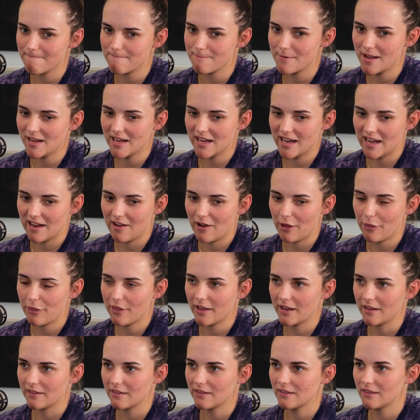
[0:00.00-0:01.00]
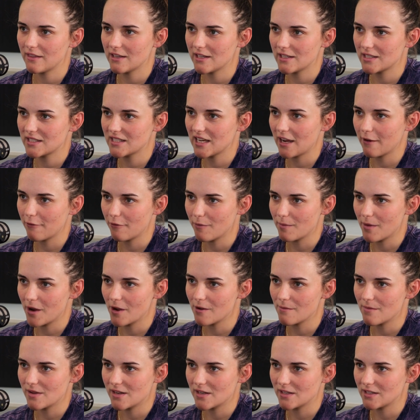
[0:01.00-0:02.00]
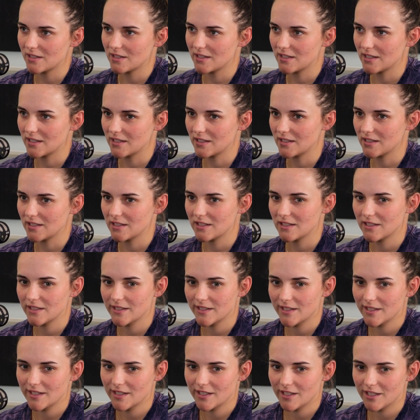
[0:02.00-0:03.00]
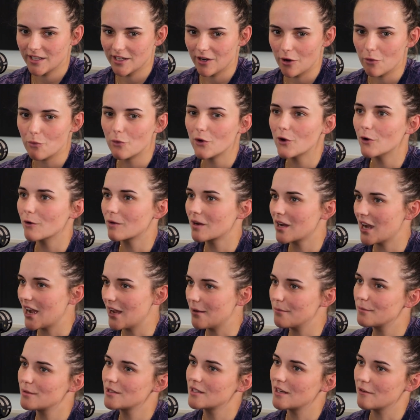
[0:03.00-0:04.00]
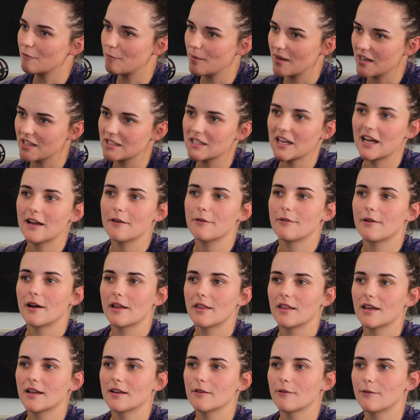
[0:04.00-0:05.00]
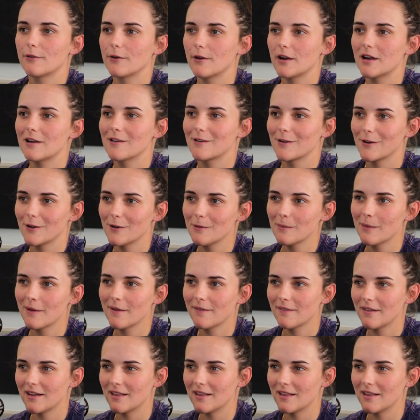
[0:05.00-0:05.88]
but yeah, I think there's tough moments, and you know, World Cups have been tough, I think, for our group,